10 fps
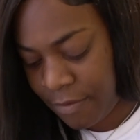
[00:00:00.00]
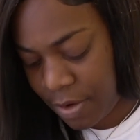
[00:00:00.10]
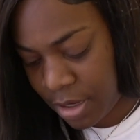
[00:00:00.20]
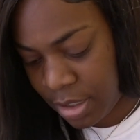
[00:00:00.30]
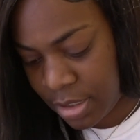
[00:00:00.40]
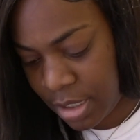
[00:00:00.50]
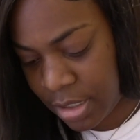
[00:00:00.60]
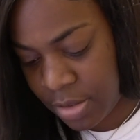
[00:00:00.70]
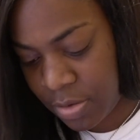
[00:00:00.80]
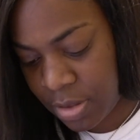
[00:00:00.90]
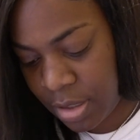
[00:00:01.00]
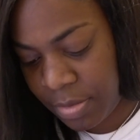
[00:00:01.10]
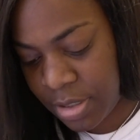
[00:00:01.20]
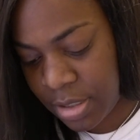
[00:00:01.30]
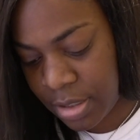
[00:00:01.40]
Fucking take to it.
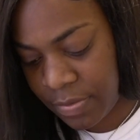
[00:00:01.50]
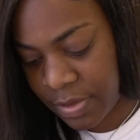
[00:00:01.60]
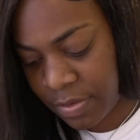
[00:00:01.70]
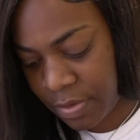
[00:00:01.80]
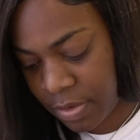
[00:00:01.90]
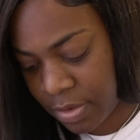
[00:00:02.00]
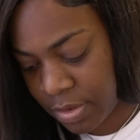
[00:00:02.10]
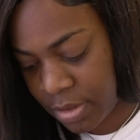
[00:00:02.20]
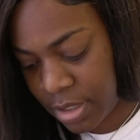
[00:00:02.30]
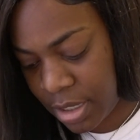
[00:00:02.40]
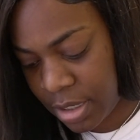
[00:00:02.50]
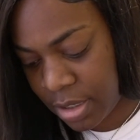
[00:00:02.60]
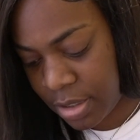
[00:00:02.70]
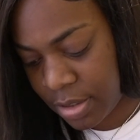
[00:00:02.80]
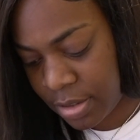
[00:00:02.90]
Let me see if his phone dead.